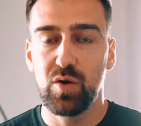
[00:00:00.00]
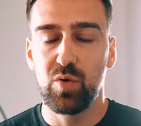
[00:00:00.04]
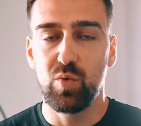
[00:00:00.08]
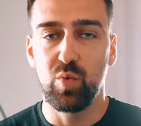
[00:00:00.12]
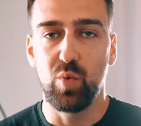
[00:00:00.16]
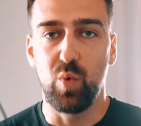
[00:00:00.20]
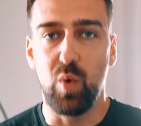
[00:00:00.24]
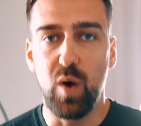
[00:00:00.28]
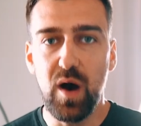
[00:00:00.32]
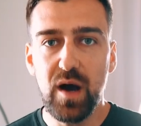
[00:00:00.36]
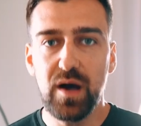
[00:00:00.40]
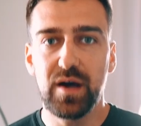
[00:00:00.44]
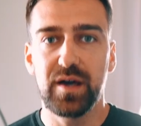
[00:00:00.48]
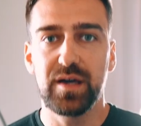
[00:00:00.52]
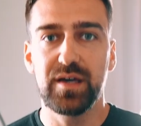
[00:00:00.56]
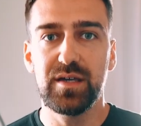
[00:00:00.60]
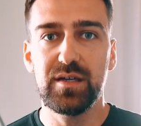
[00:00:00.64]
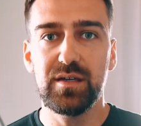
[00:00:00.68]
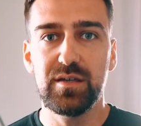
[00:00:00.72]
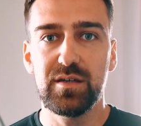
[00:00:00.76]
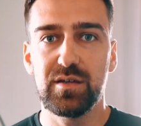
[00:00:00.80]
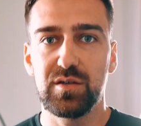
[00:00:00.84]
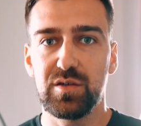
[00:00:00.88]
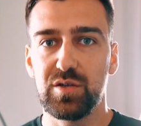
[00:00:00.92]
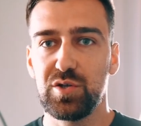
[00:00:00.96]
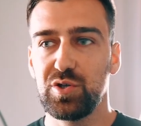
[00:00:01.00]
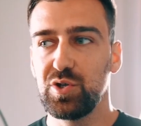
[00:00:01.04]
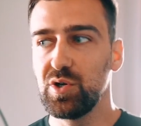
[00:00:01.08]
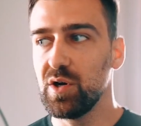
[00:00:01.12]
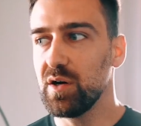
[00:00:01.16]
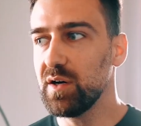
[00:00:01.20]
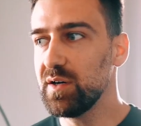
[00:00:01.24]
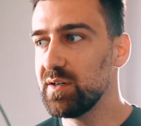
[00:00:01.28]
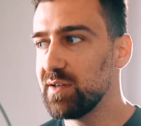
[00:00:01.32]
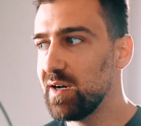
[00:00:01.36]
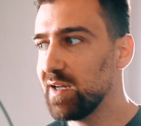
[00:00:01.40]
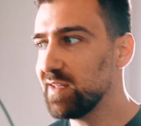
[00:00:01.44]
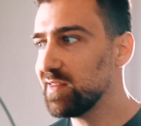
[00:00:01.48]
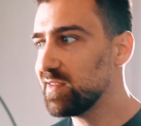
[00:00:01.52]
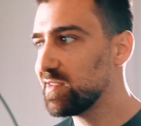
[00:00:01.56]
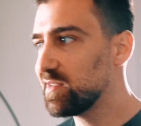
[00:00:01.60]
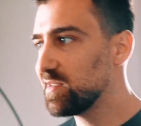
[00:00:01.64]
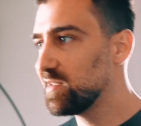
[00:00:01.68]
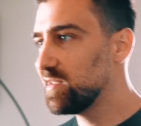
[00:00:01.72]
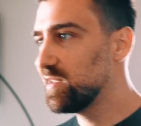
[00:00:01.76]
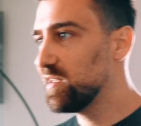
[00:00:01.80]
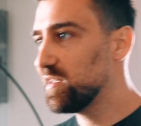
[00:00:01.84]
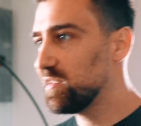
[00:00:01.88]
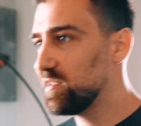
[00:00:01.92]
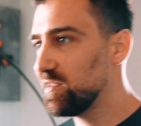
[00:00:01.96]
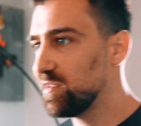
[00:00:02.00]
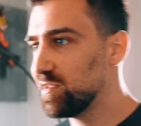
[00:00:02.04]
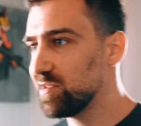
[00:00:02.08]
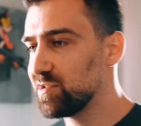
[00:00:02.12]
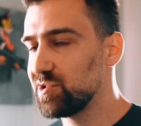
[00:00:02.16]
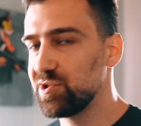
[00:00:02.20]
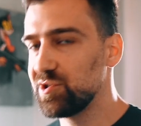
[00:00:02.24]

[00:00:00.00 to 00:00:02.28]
why you are not getting a